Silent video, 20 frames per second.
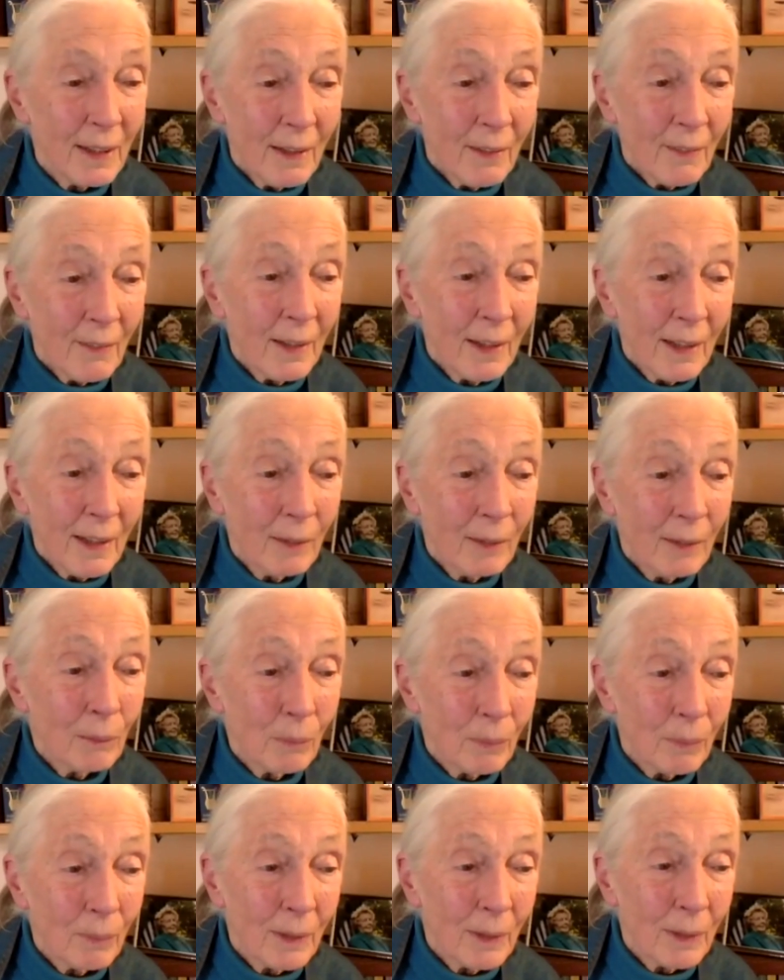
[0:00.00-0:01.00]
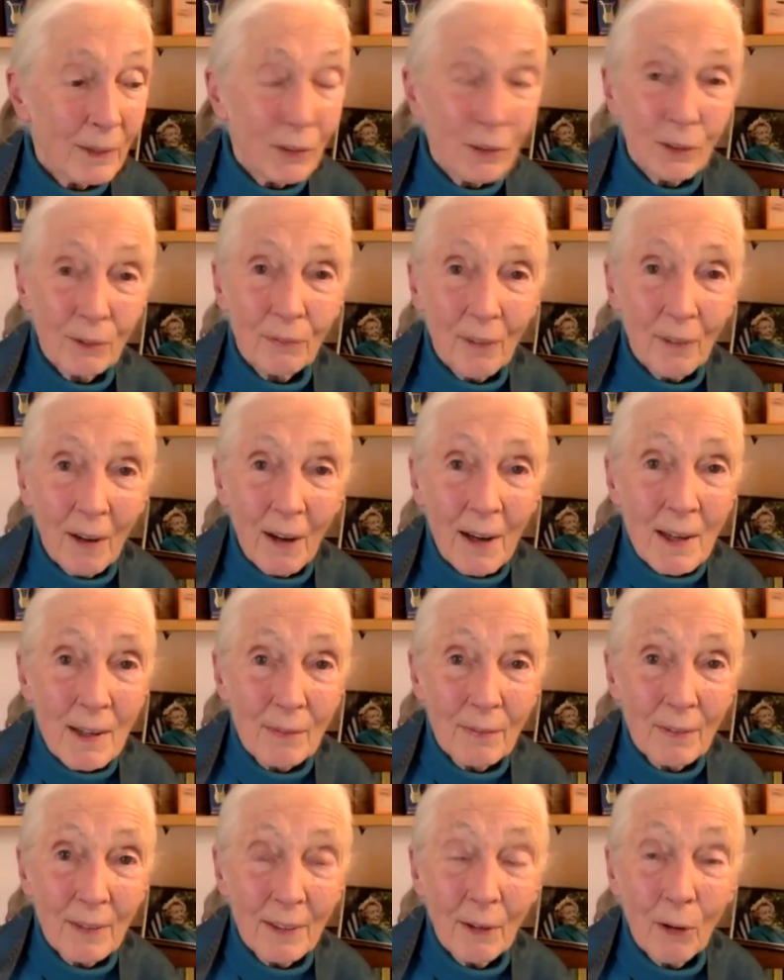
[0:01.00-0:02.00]
that can survive
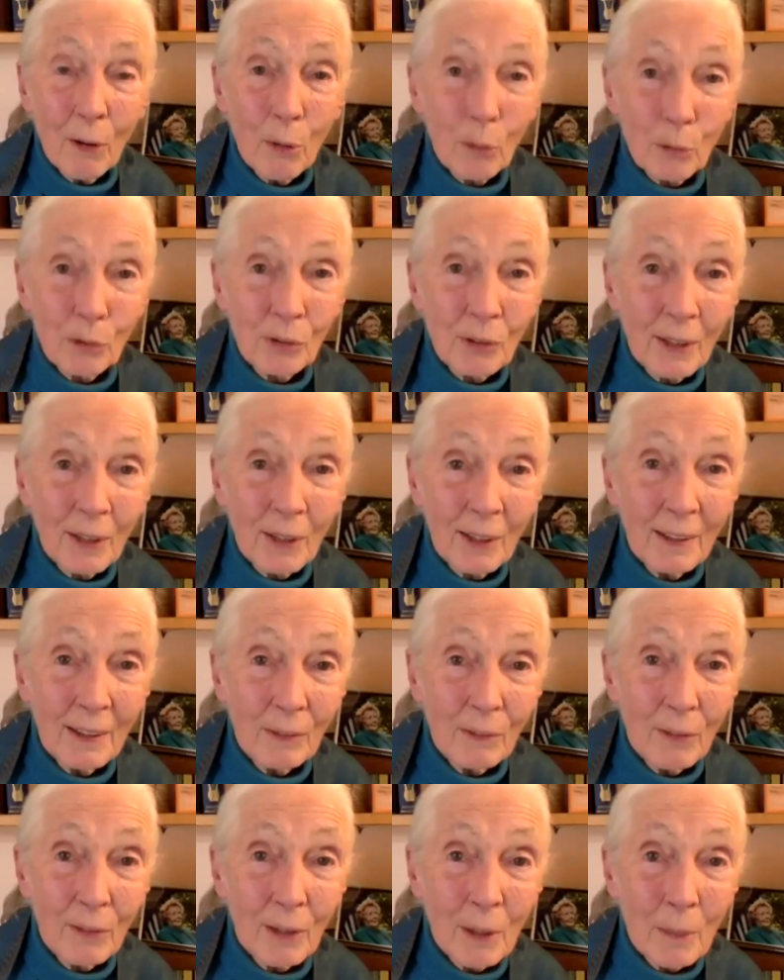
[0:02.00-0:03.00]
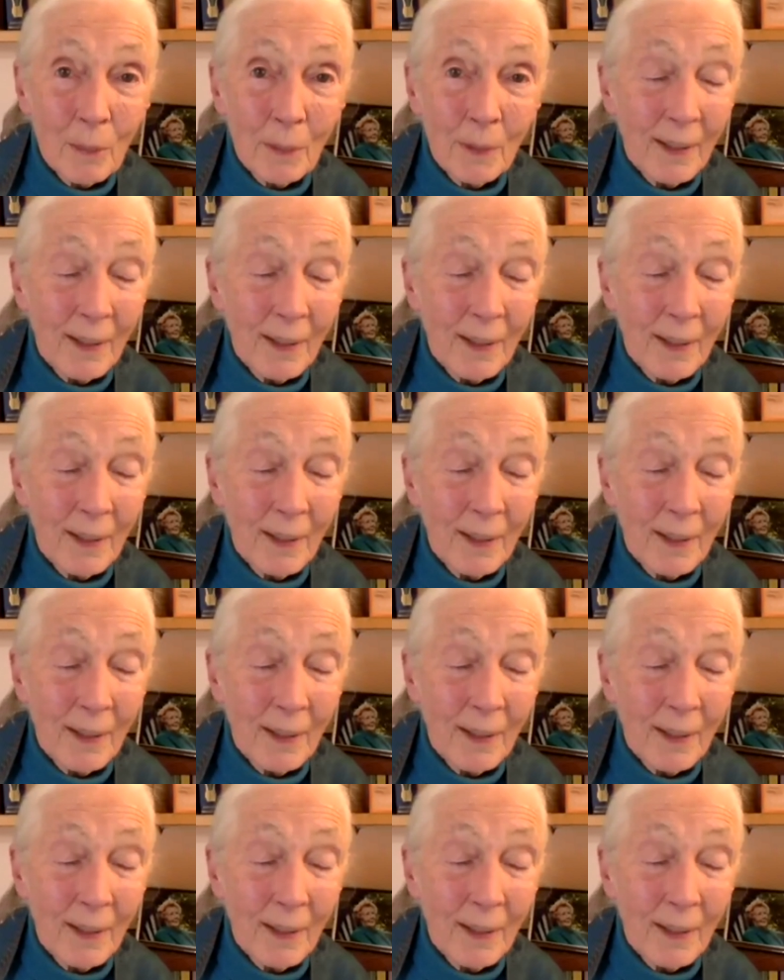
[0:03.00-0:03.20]
in a hostile environment.